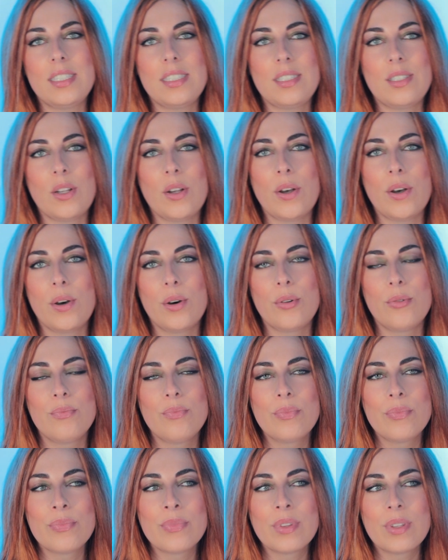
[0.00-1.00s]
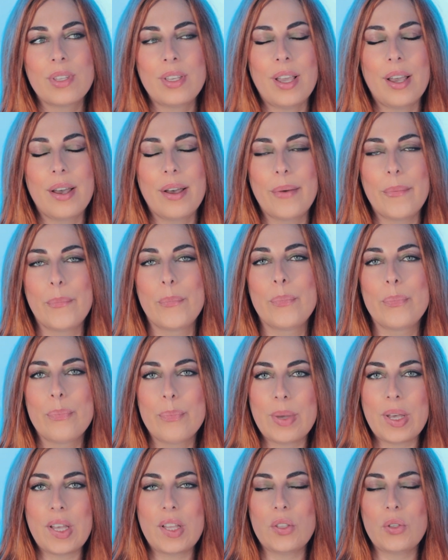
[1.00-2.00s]
So yeah,
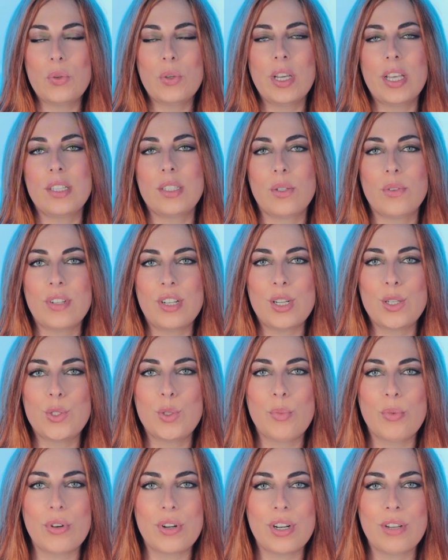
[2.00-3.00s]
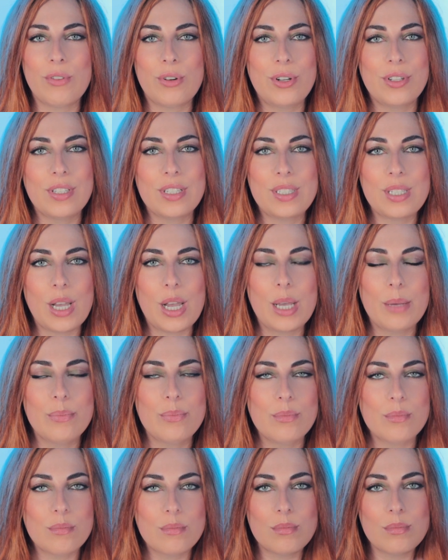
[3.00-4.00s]
but you guys are very supportive all the
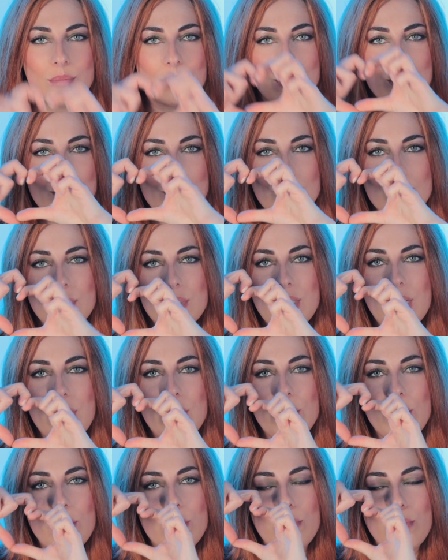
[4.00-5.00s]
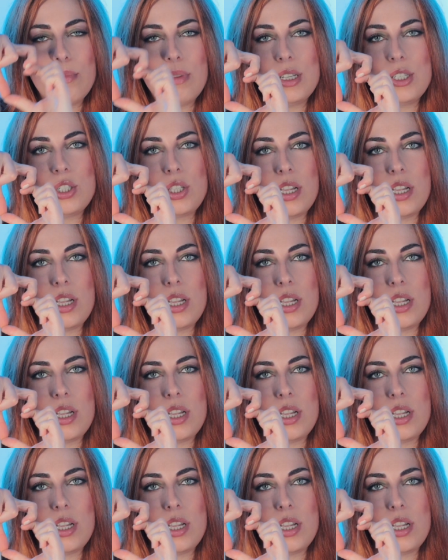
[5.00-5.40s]
time. Sending you much